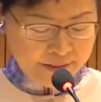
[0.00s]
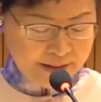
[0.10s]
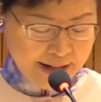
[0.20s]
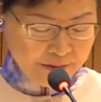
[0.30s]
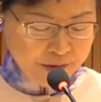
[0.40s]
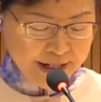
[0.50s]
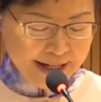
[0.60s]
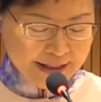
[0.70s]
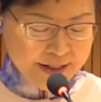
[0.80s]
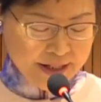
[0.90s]
That
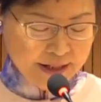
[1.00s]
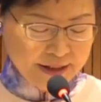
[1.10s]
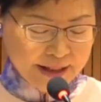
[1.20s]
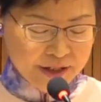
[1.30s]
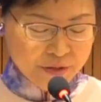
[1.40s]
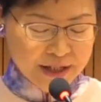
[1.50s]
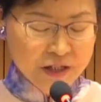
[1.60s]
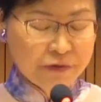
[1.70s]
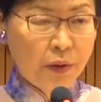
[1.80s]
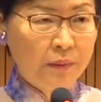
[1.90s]
reality can
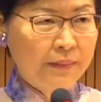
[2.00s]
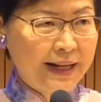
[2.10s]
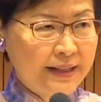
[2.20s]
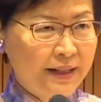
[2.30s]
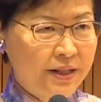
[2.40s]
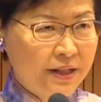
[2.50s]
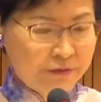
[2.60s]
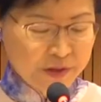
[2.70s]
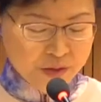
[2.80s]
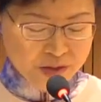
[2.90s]
transform minor
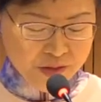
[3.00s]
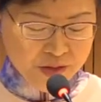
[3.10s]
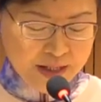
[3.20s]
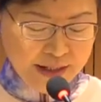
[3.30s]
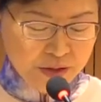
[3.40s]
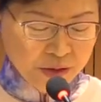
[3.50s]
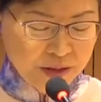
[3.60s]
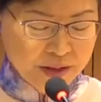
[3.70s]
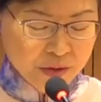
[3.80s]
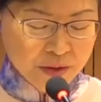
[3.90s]
differences
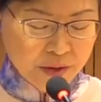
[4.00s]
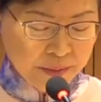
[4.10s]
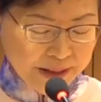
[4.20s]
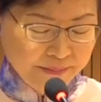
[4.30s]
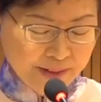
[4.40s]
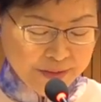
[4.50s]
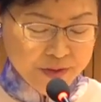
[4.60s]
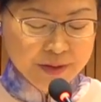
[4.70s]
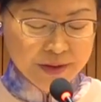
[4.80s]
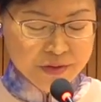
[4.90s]
into disturbing
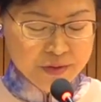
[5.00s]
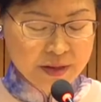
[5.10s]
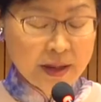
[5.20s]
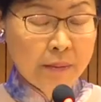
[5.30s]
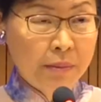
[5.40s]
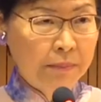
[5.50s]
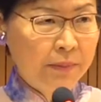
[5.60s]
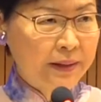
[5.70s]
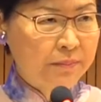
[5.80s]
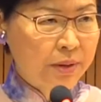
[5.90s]
incidents,
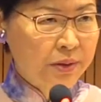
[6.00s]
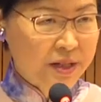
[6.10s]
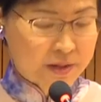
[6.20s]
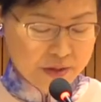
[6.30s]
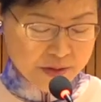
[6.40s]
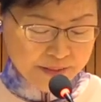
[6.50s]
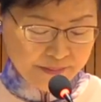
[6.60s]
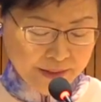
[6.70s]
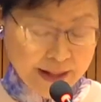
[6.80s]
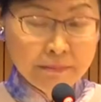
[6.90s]
public protests,
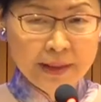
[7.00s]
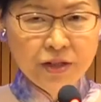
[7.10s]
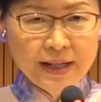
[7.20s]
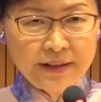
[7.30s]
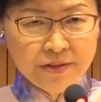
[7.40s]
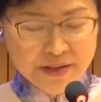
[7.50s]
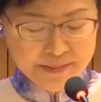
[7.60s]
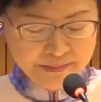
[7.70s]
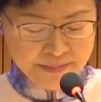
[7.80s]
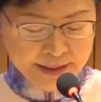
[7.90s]
and much else.